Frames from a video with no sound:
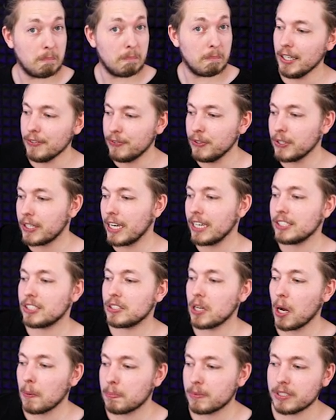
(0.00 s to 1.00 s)
If you
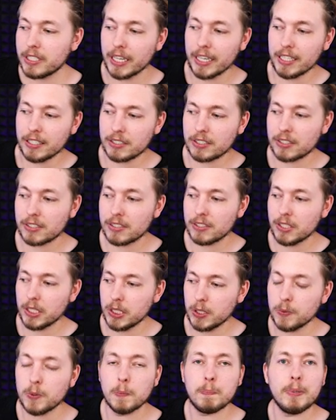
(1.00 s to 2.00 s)
guessed update,
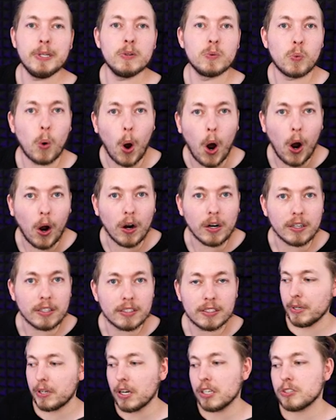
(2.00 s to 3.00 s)
you would be wrong,
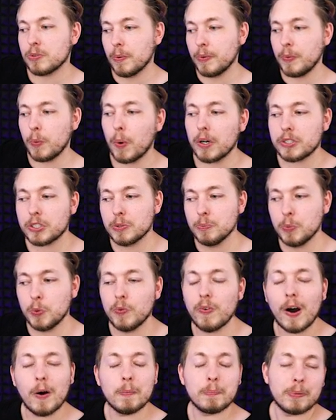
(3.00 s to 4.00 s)
because when we want to
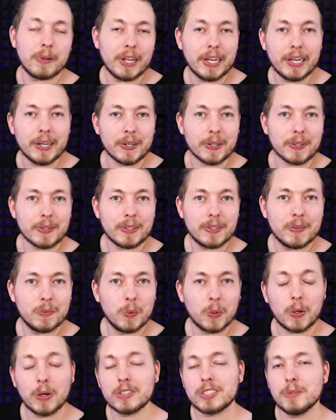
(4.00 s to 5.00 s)
move our player,
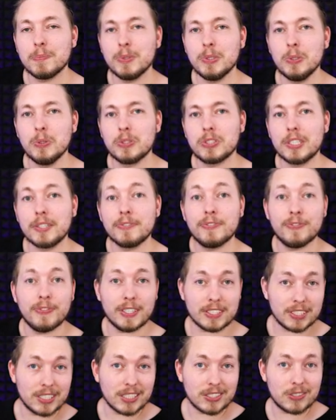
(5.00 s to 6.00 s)
we're going to be using
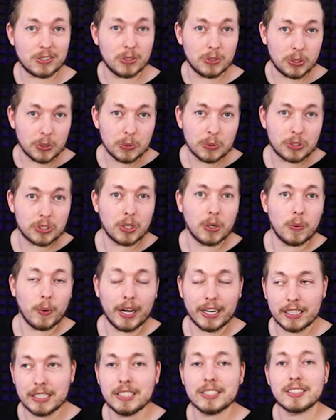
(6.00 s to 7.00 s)
physics to do so.
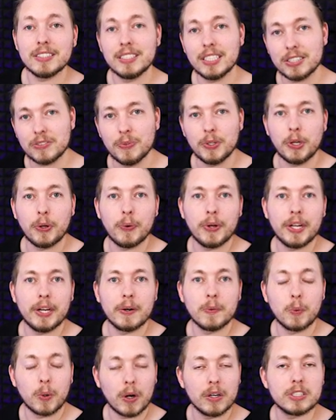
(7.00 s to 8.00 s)
At least in this video
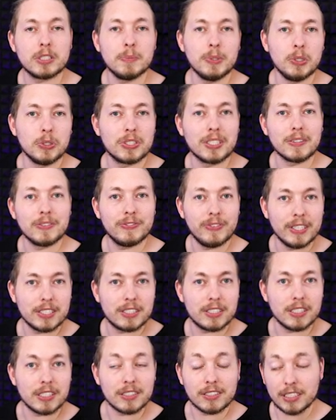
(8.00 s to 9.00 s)
here, we're going to be using
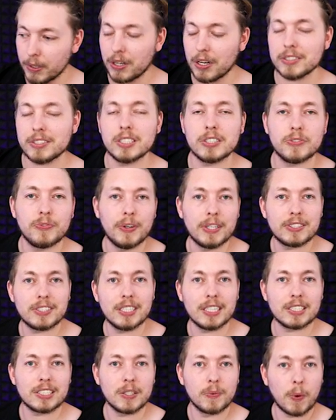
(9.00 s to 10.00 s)
physics. Because it's
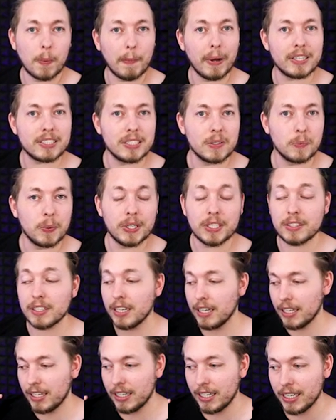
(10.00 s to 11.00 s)
physics that we're messing
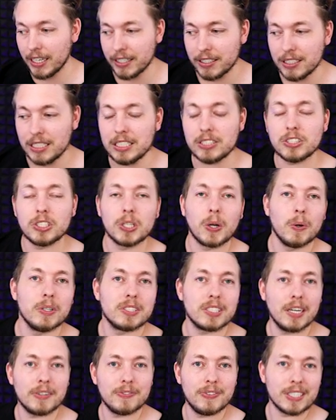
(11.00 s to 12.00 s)
with, it needs to go
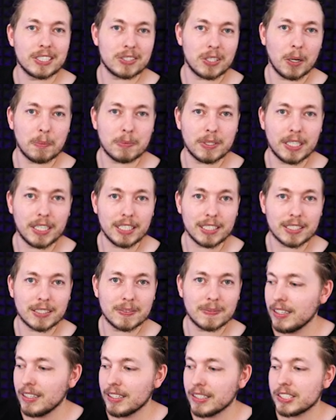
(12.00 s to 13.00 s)
inside fixed update.
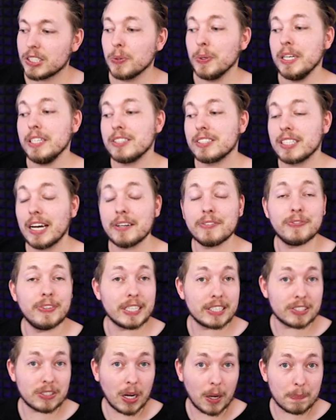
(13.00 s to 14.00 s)
So inside
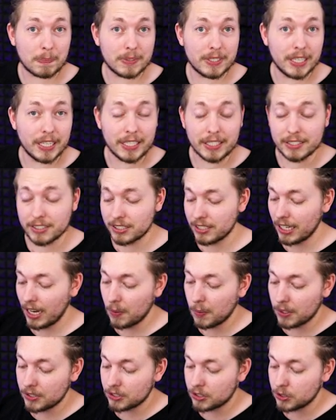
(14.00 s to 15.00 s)
fixed update,
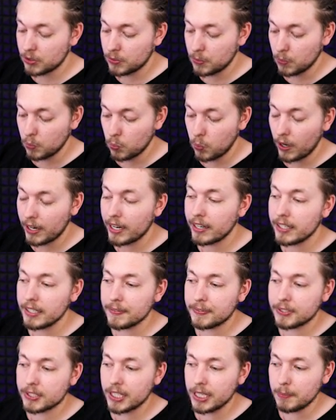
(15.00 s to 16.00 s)
I want to run an
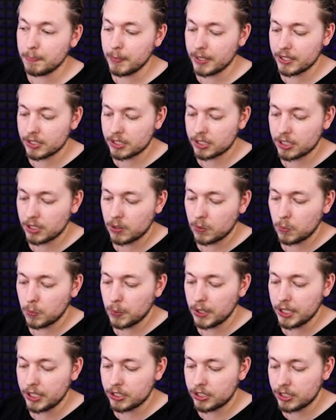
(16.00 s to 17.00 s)
if statement,
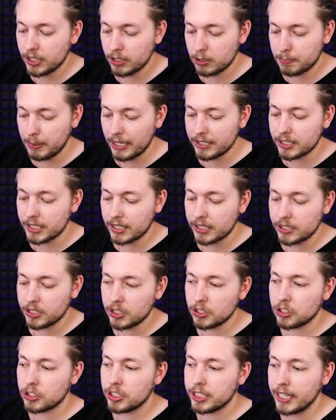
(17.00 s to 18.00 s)
which is basically
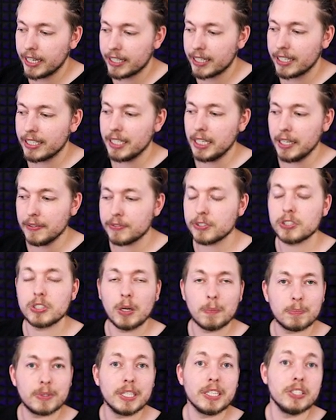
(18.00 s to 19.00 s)
just checking if
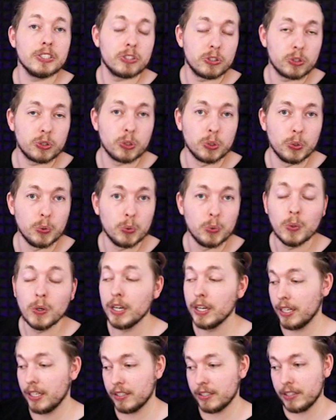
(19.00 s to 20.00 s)
something is true,
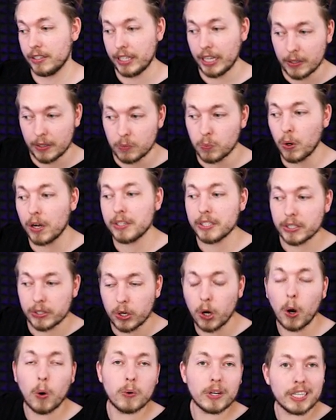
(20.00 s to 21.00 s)
then run the
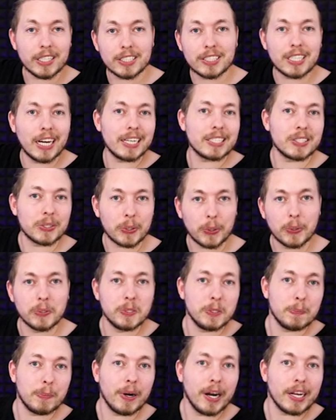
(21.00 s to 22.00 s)
code inside the
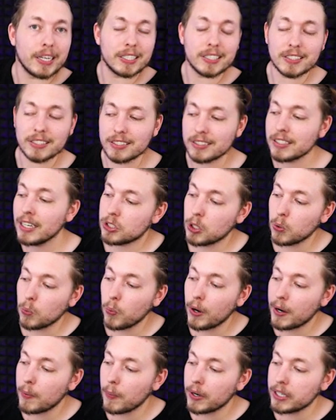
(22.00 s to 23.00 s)
curly brackets. So
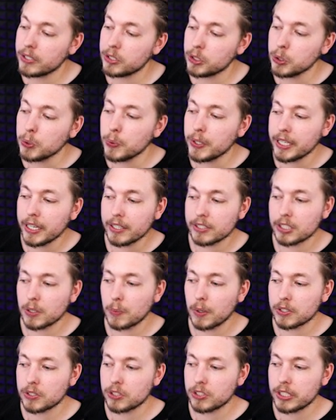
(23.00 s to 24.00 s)
what I want to do here is I
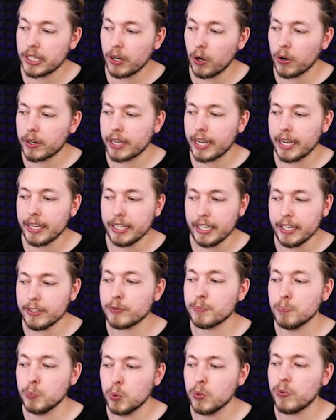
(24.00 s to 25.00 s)
want to say, okay,
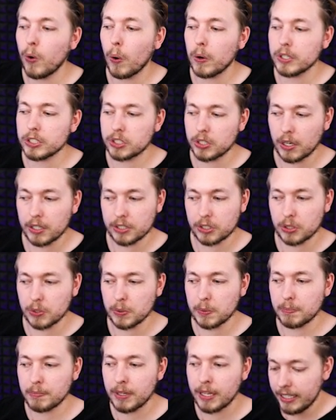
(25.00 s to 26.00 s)
if move
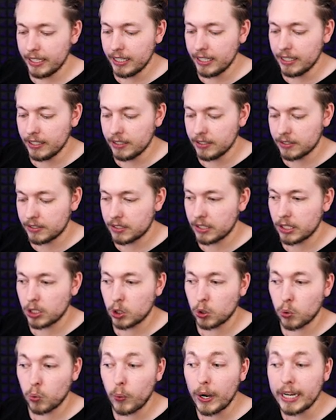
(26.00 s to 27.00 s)
horizontal is
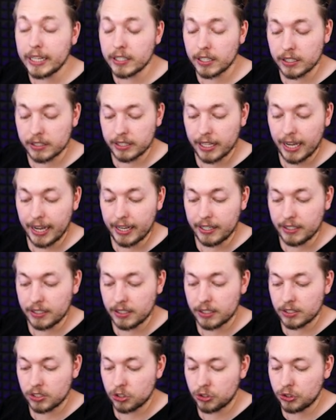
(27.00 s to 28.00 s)
greater
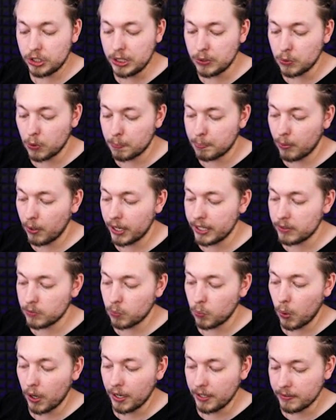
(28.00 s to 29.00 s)
than zero point
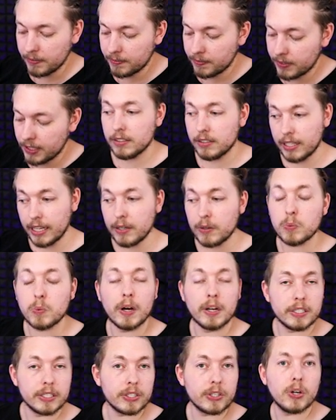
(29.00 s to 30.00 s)
one, then
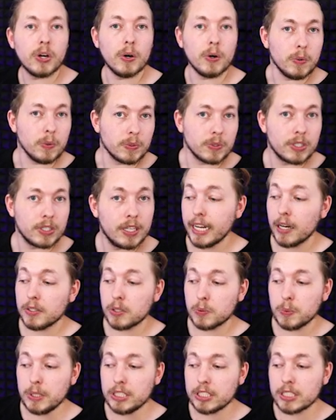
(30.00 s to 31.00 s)
run the code. Now,
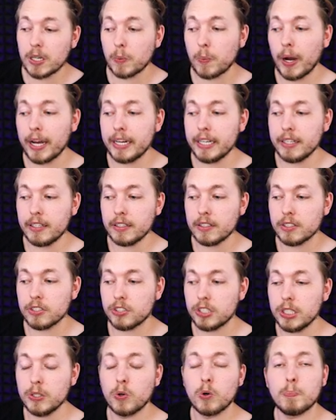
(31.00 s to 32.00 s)
the reason I'm writing
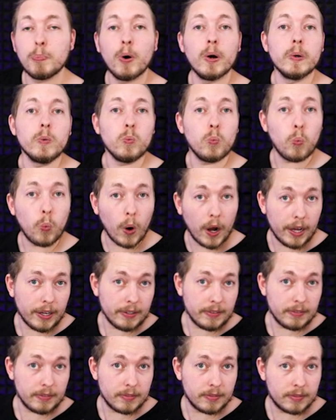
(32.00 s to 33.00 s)
zero point
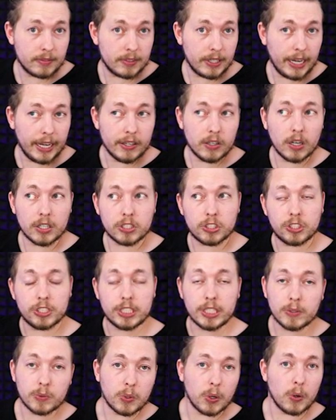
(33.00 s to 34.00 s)
one and not
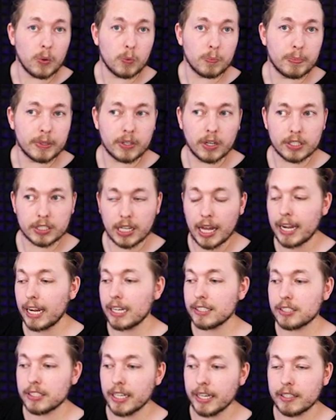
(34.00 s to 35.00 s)
zero, because like
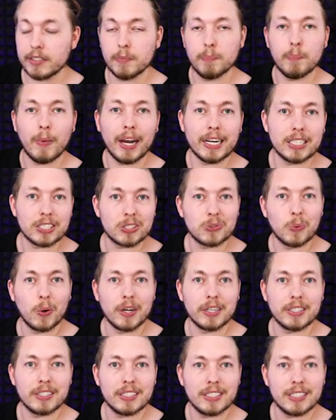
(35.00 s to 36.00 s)
I said, minus
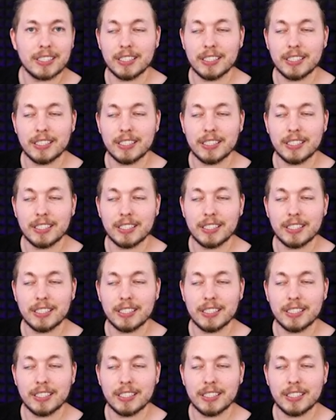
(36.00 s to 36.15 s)
one